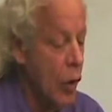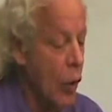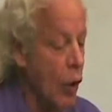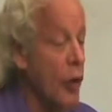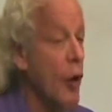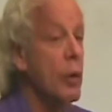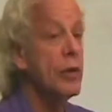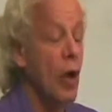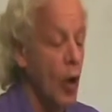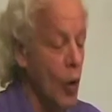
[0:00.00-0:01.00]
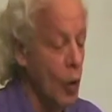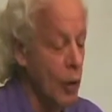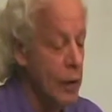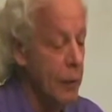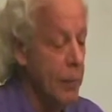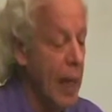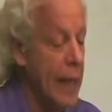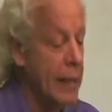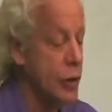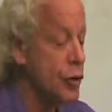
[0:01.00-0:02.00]
Although we're told
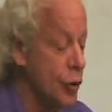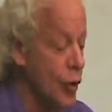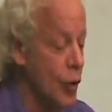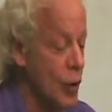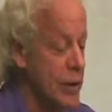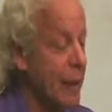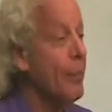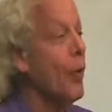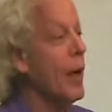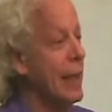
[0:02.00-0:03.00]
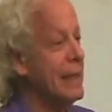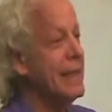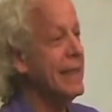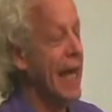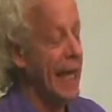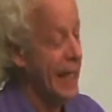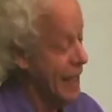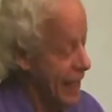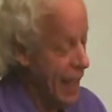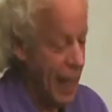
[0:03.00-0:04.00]
by schools like Portland State,
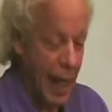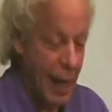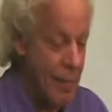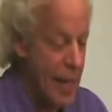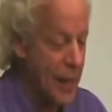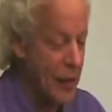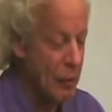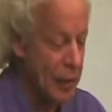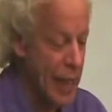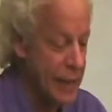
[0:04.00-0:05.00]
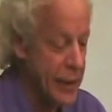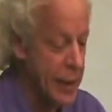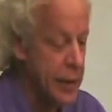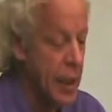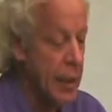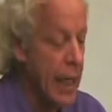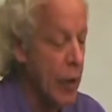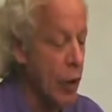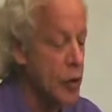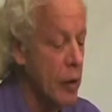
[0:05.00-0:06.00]
many other places, and
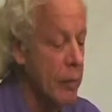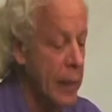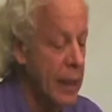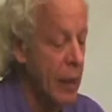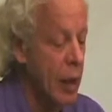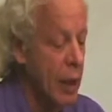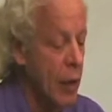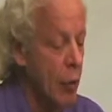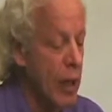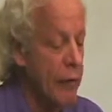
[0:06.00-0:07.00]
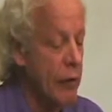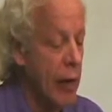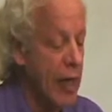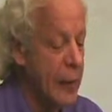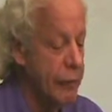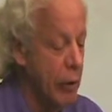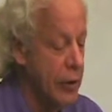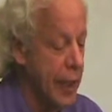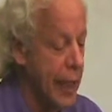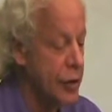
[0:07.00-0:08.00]
also the media, we have the right to
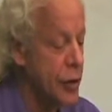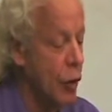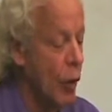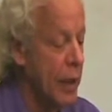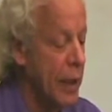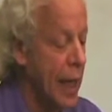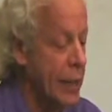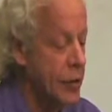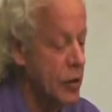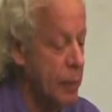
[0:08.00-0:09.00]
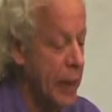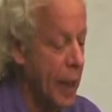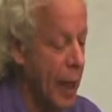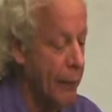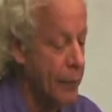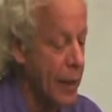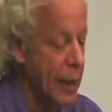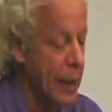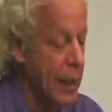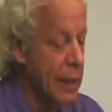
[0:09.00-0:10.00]
protest, to organize, to speak up.
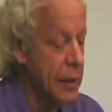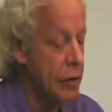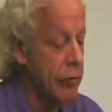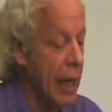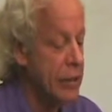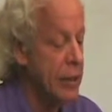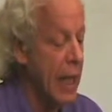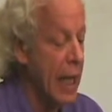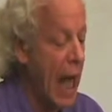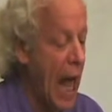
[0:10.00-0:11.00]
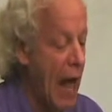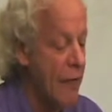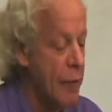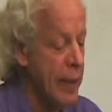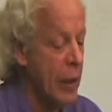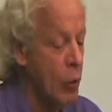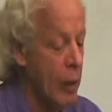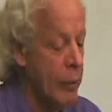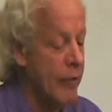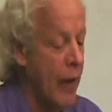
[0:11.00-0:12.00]
These rights have been and
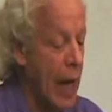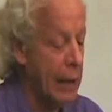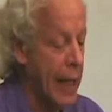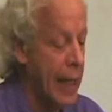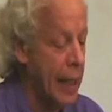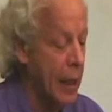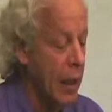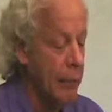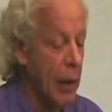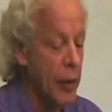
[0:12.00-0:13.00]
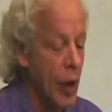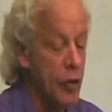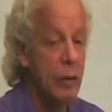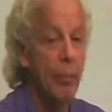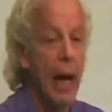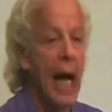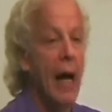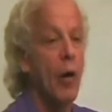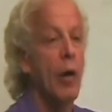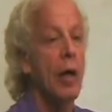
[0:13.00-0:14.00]
will be violated by those in
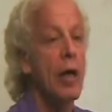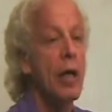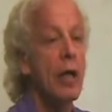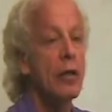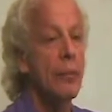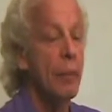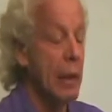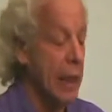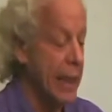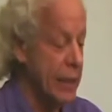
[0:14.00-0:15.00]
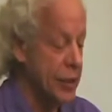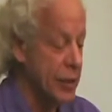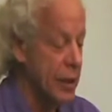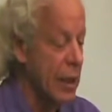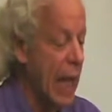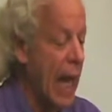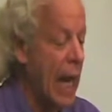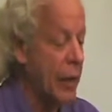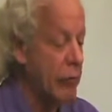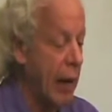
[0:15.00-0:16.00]
power, the police,
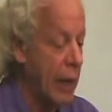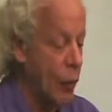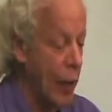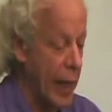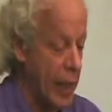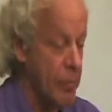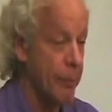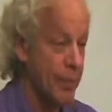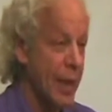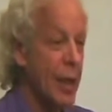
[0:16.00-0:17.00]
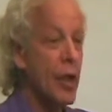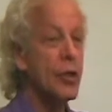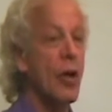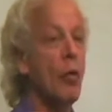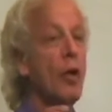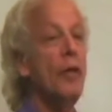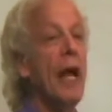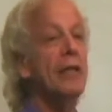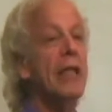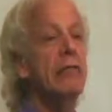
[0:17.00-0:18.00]
and the right wing. So with
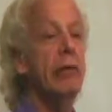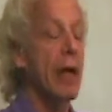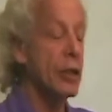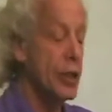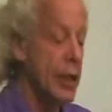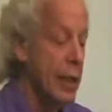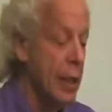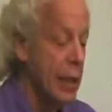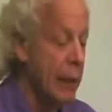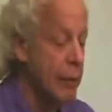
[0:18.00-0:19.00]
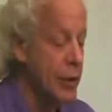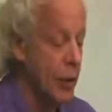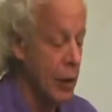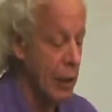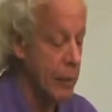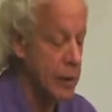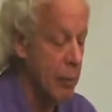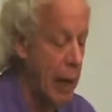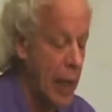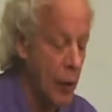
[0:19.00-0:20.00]
that as introduction, let me turn a little bit to
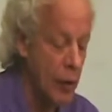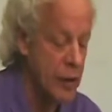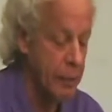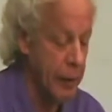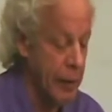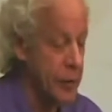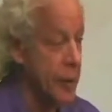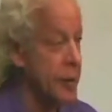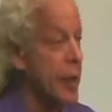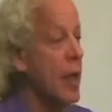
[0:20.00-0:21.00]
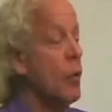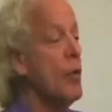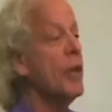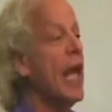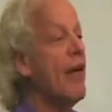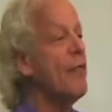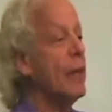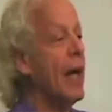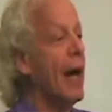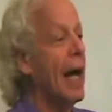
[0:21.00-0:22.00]
my own experiences with the
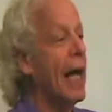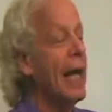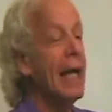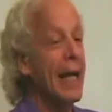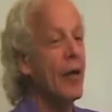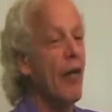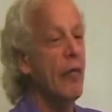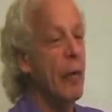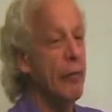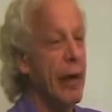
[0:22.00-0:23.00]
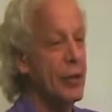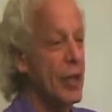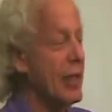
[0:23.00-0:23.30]
FBI and government repression.